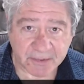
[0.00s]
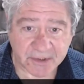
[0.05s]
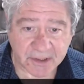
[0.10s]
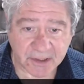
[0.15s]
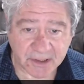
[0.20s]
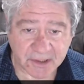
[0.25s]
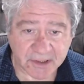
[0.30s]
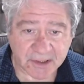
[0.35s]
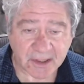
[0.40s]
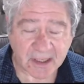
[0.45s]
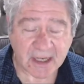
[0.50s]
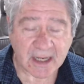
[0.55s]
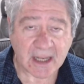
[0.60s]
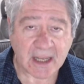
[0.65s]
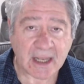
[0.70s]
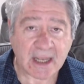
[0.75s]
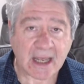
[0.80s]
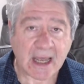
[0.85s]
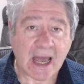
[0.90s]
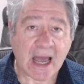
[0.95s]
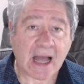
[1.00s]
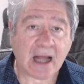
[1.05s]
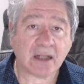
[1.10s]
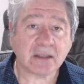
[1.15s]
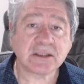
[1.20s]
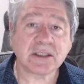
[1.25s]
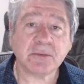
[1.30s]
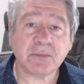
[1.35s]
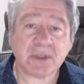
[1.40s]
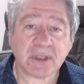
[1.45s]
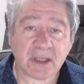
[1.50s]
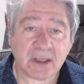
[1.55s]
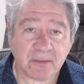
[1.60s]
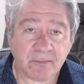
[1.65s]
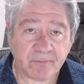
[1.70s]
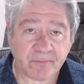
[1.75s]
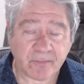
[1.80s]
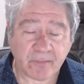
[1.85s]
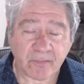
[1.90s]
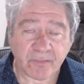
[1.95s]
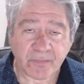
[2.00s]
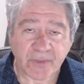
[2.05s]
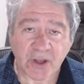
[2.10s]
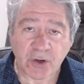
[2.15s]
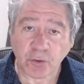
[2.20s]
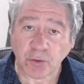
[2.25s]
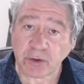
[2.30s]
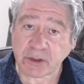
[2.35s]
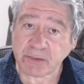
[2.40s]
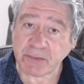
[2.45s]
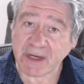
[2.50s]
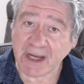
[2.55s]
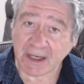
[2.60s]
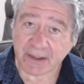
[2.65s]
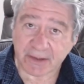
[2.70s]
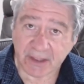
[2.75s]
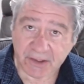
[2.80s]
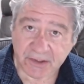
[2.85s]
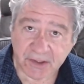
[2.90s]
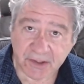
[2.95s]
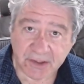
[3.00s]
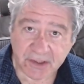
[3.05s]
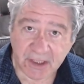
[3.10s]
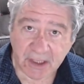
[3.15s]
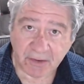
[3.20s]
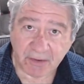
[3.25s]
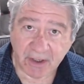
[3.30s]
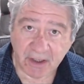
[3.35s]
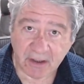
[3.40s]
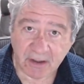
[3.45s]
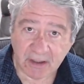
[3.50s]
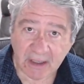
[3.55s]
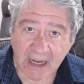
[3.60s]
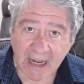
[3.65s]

is ultimately they ought to be unnecessary.